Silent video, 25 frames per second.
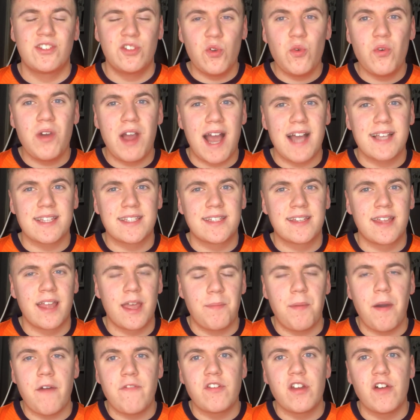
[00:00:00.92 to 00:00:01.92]
So guys,
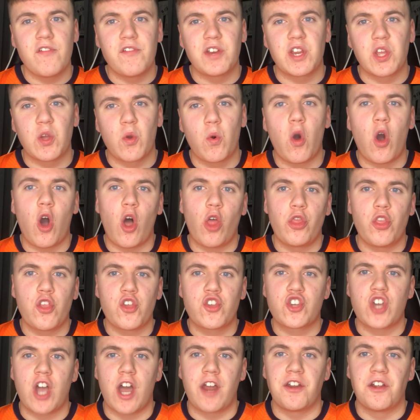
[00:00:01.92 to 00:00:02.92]
today back for another video on
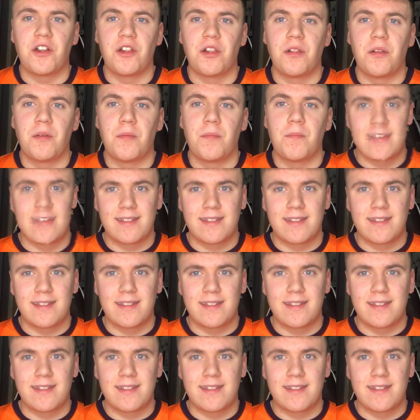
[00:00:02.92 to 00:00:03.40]
the channel.